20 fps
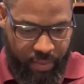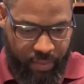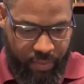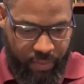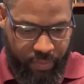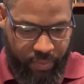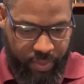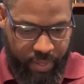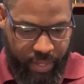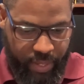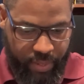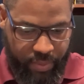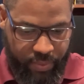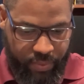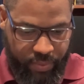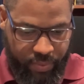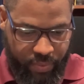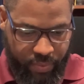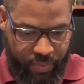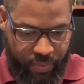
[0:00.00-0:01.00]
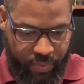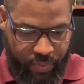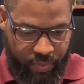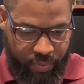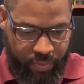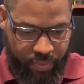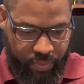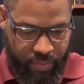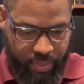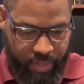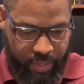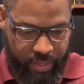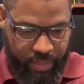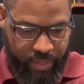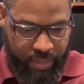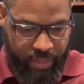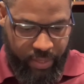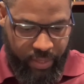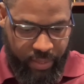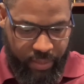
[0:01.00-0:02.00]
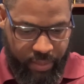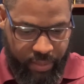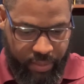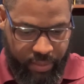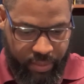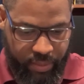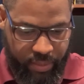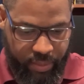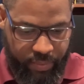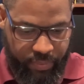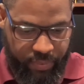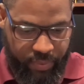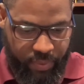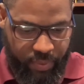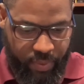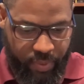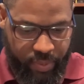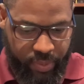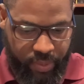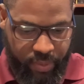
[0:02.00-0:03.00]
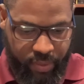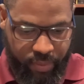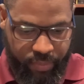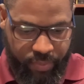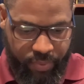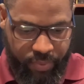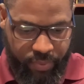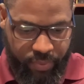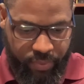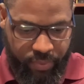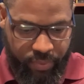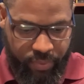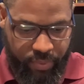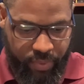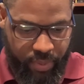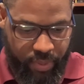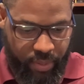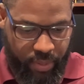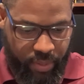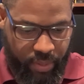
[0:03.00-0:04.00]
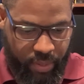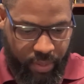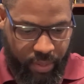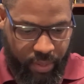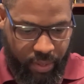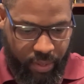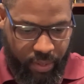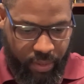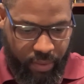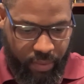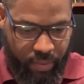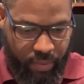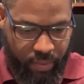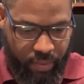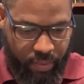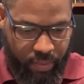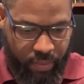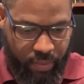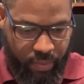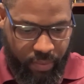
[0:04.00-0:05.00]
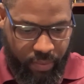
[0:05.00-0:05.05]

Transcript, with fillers: Okay, so let's see. Let's see if the audio comes through here.